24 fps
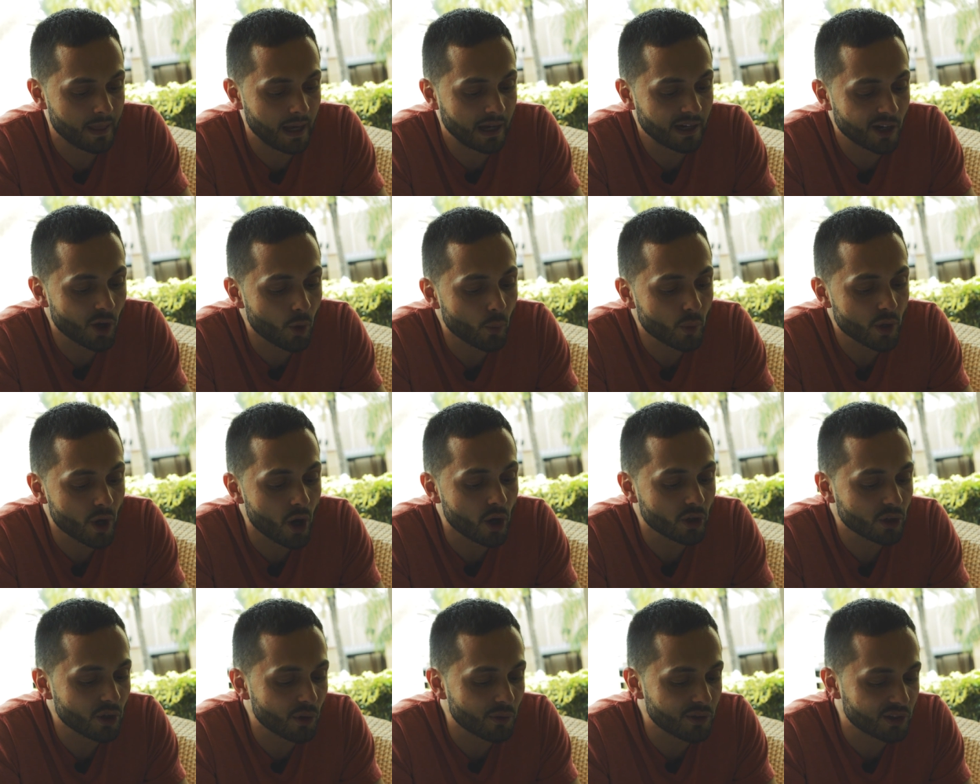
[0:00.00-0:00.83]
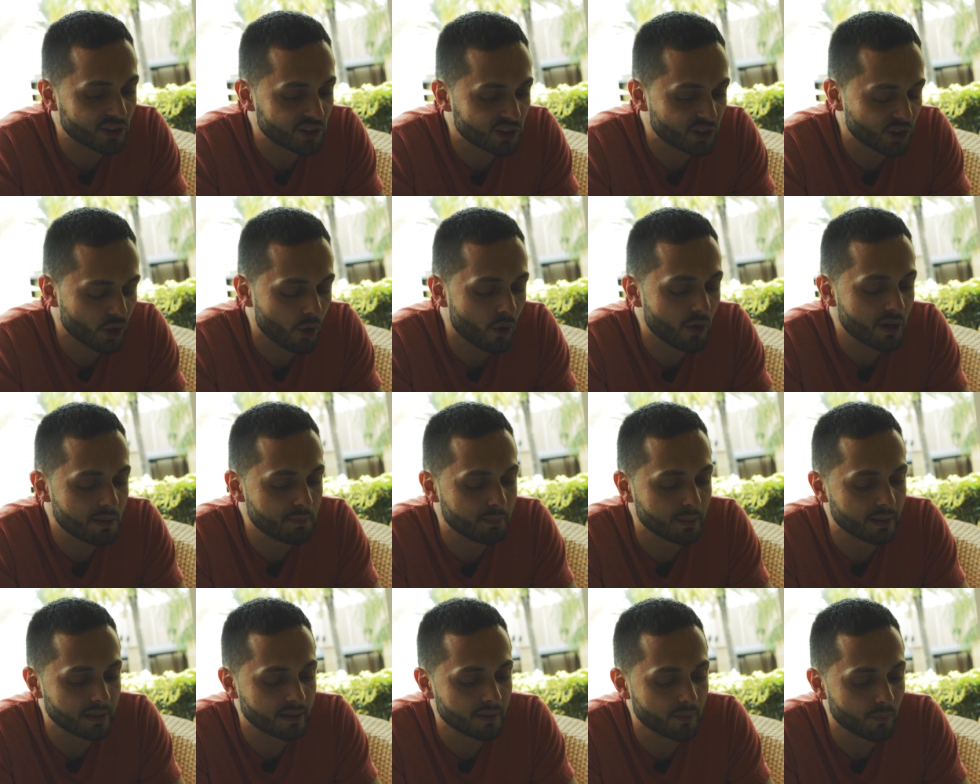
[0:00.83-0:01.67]
I know we all know this story,
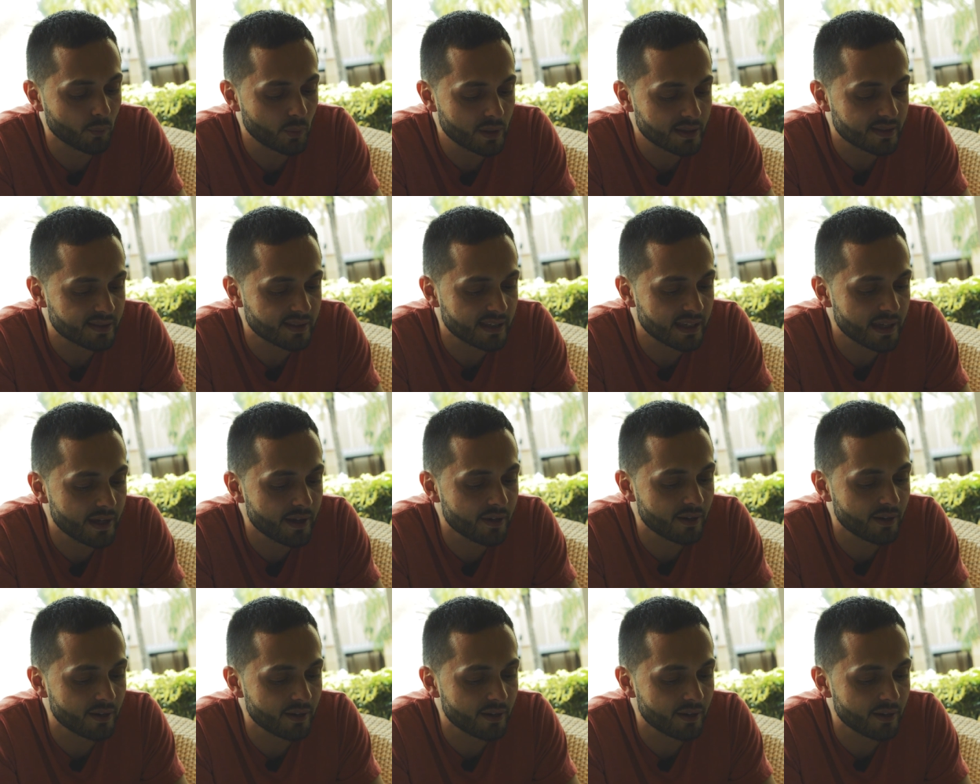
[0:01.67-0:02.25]
but we see